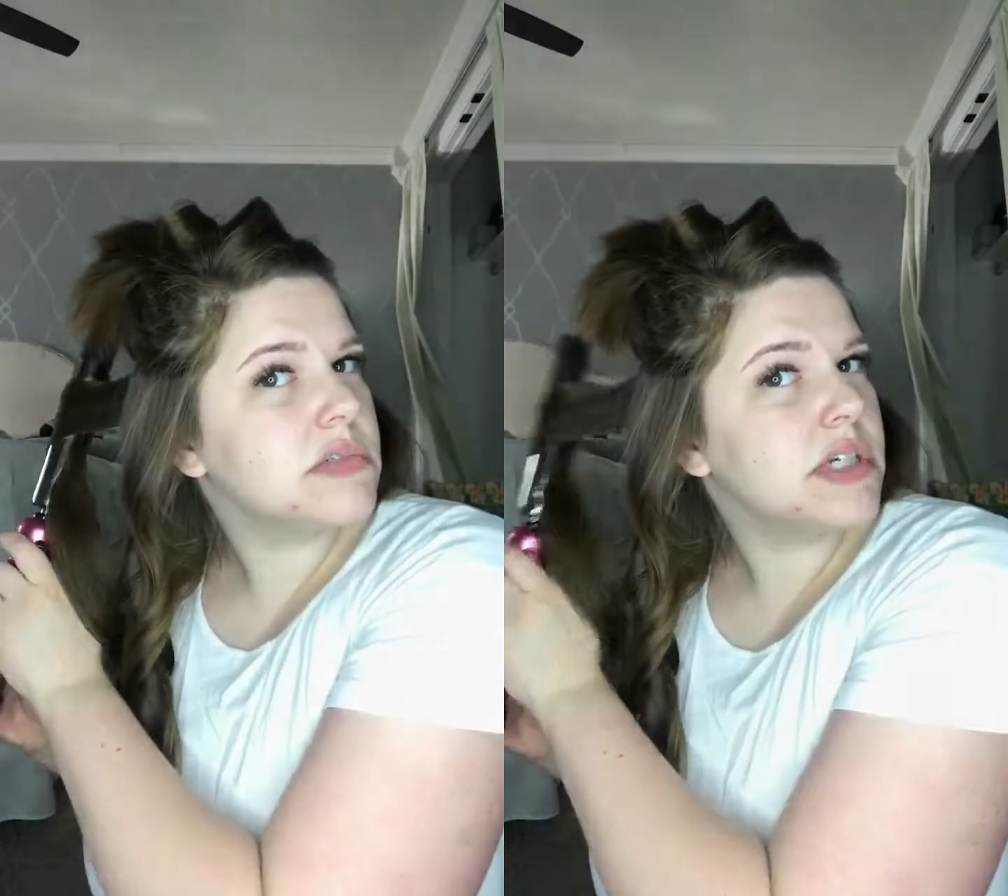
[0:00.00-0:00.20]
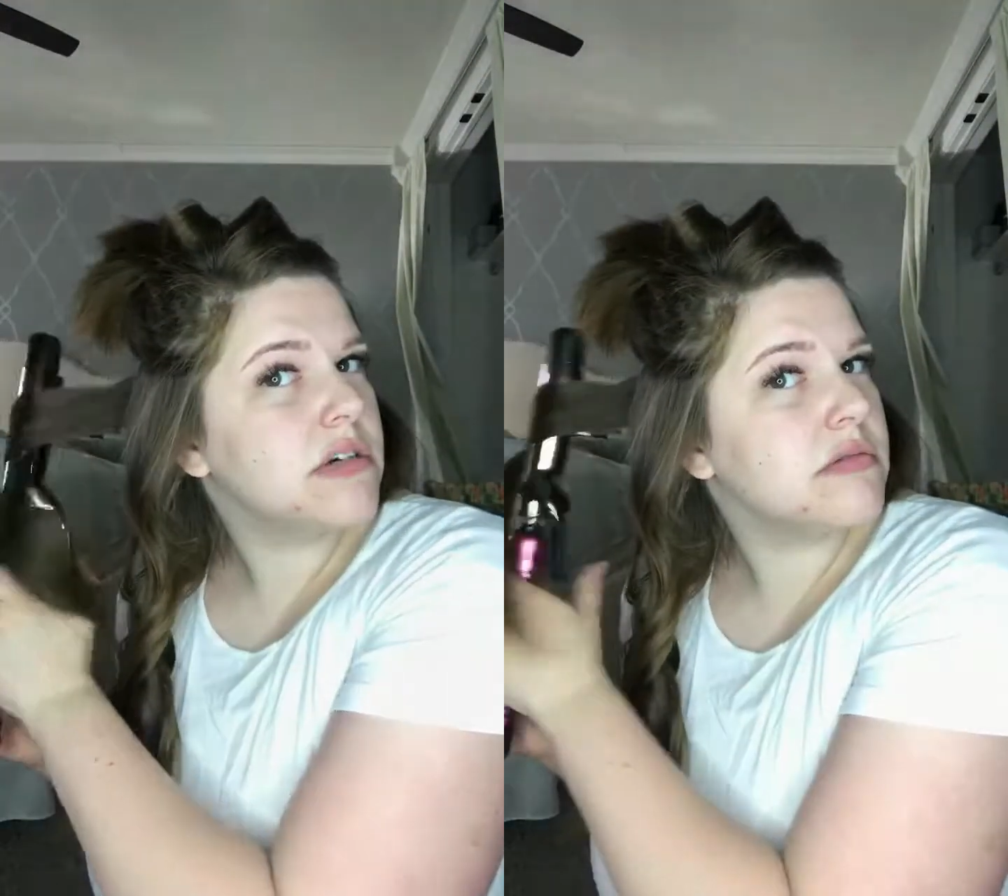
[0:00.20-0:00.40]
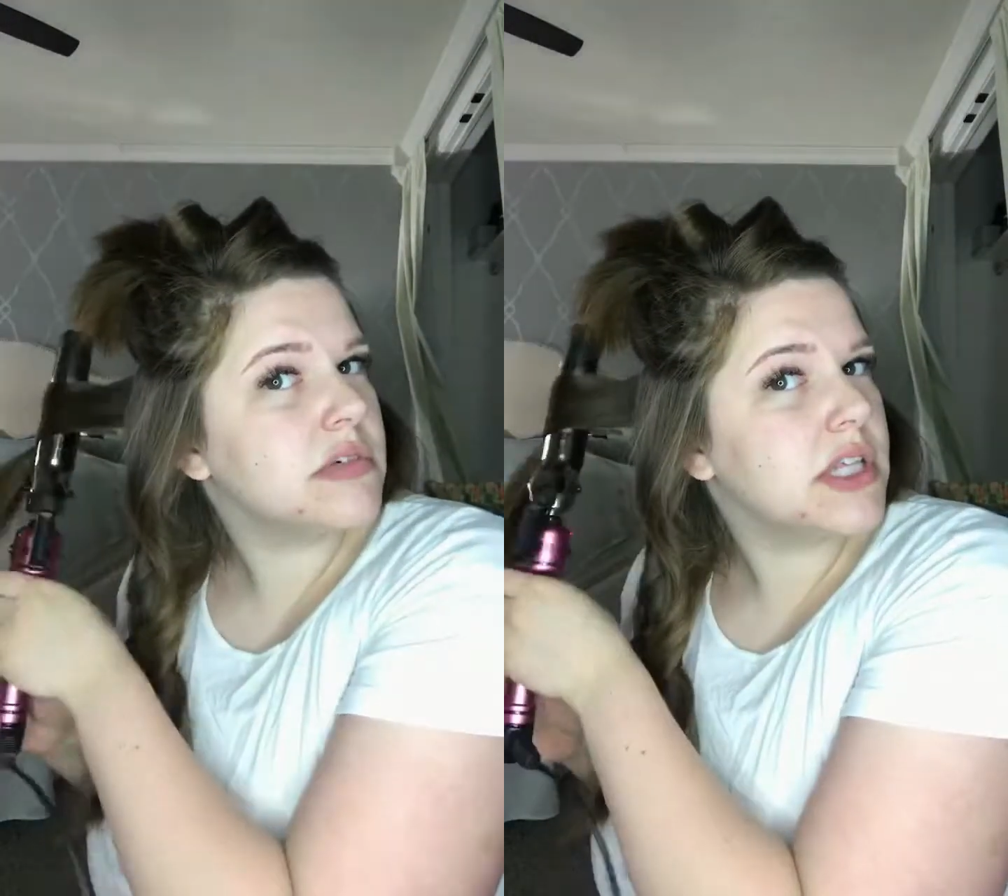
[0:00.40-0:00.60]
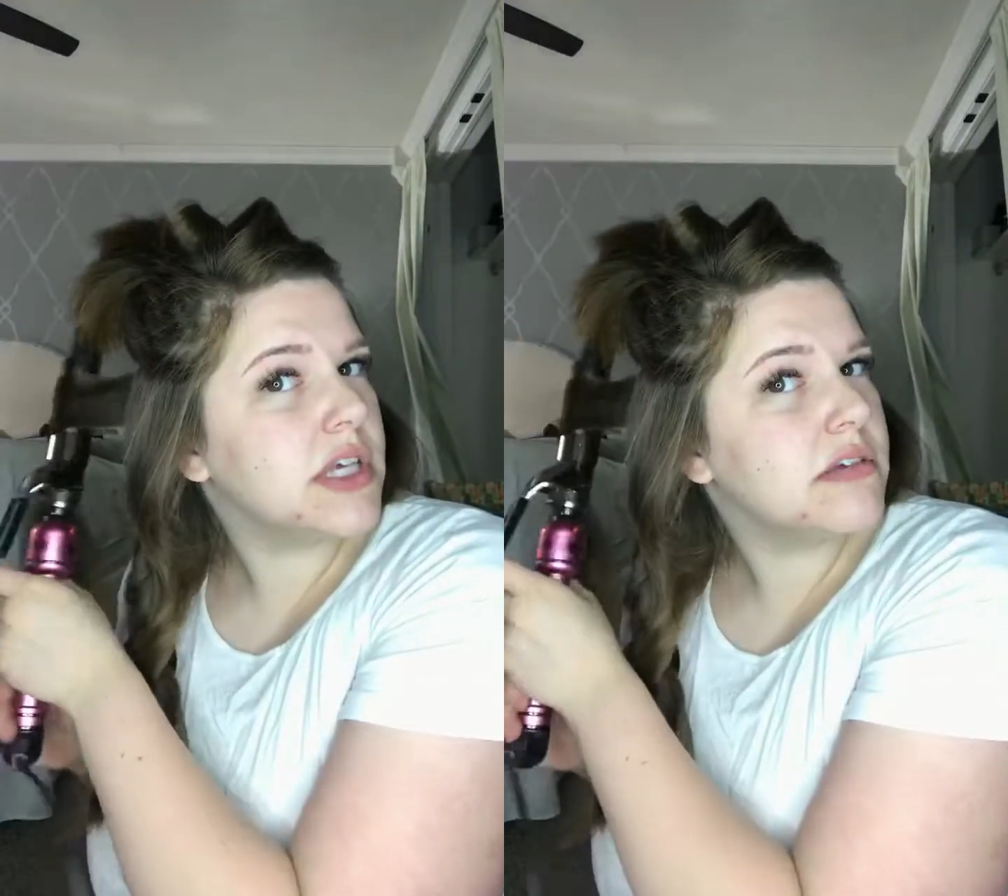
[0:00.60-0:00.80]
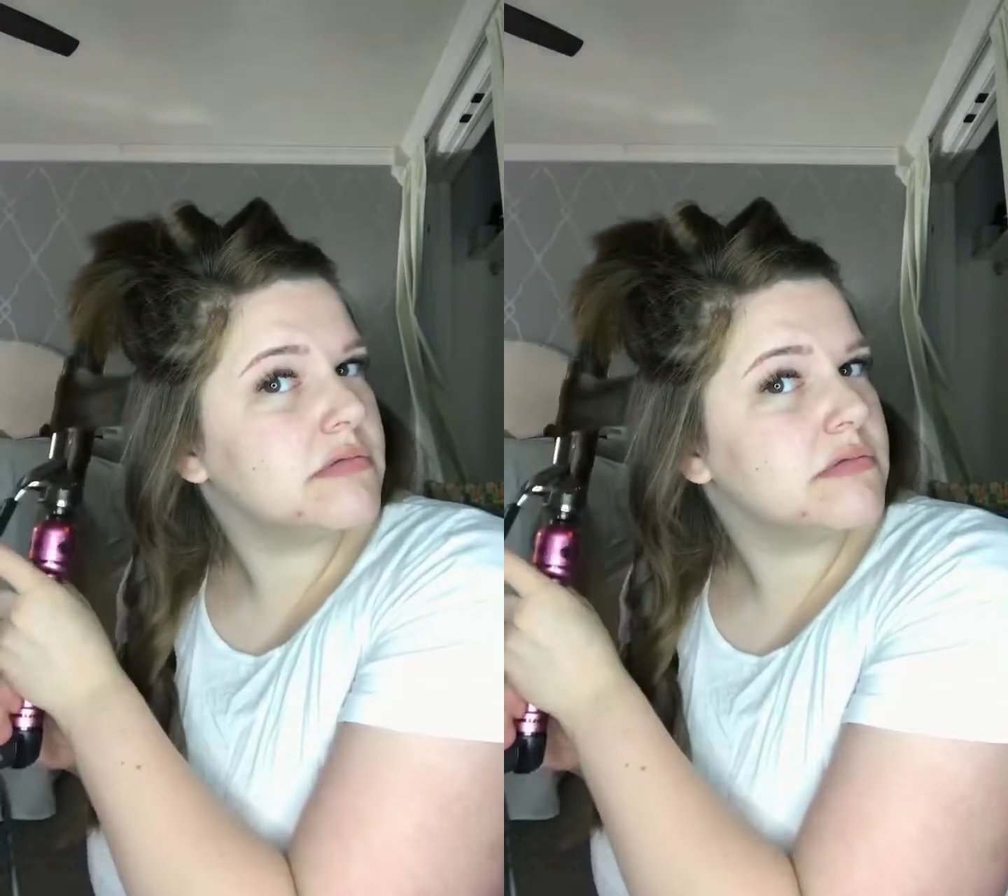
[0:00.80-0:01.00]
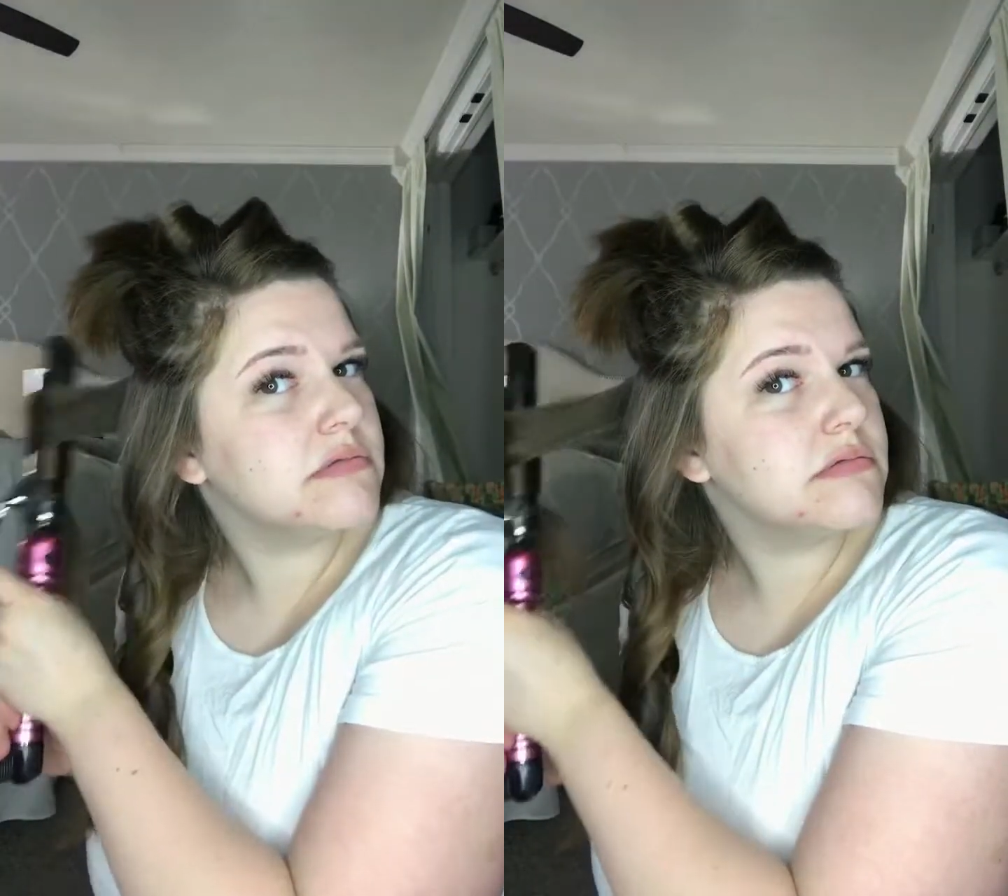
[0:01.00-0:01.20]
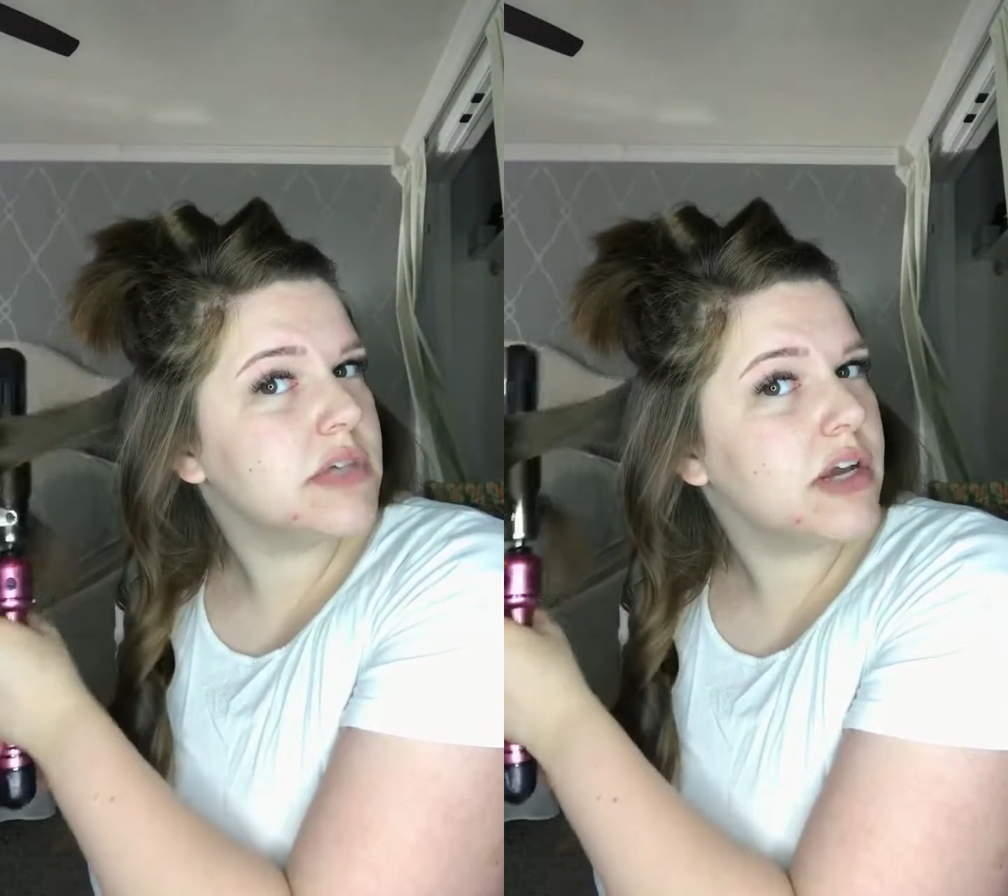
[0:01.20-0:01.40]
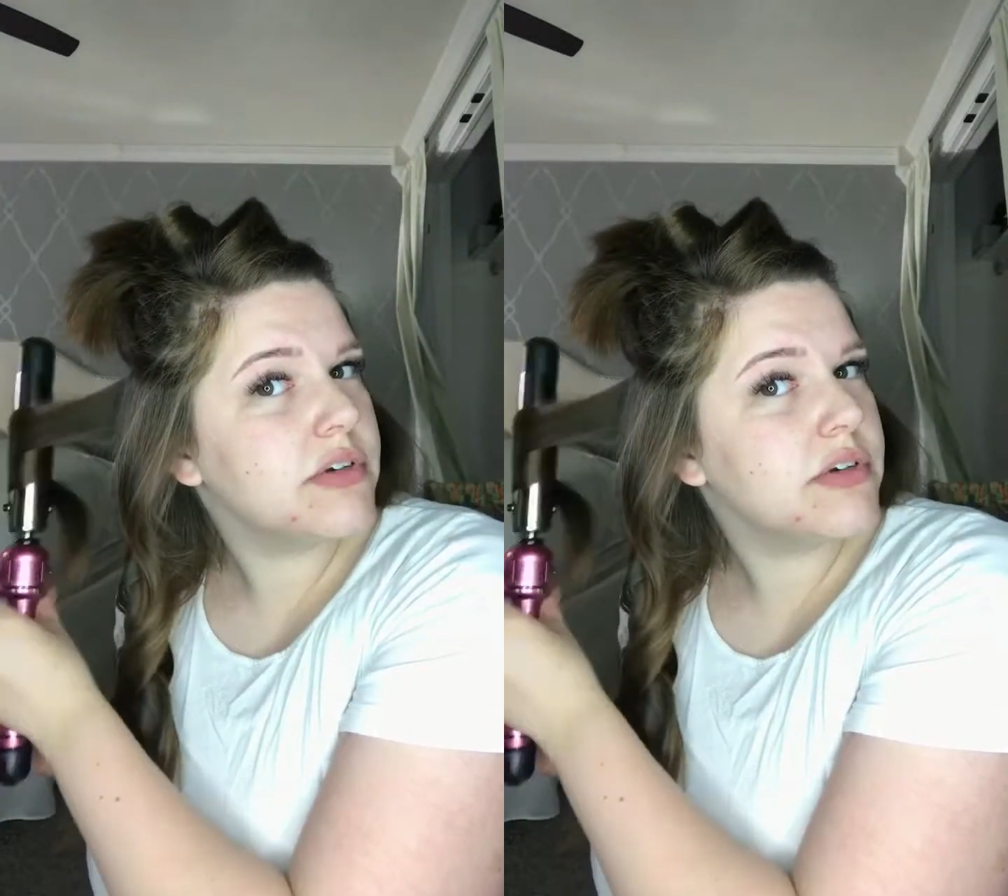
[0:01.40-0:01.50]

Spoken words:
don't really care